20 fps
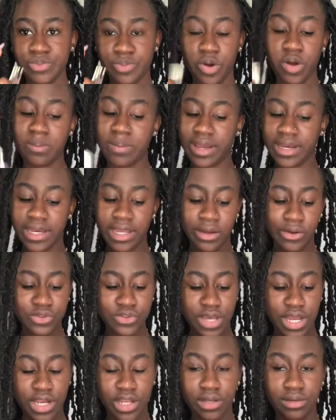broke my nail
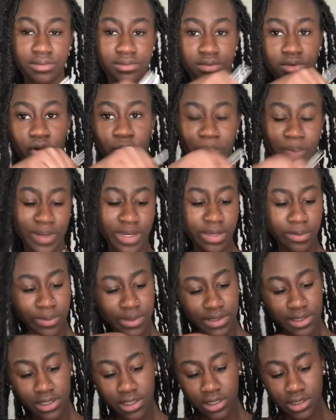trying to open it
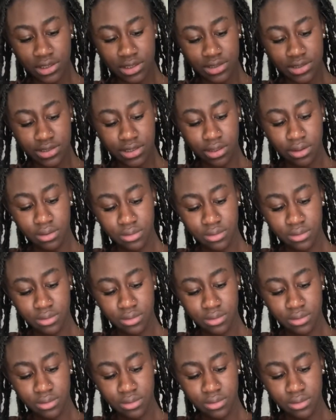with it. So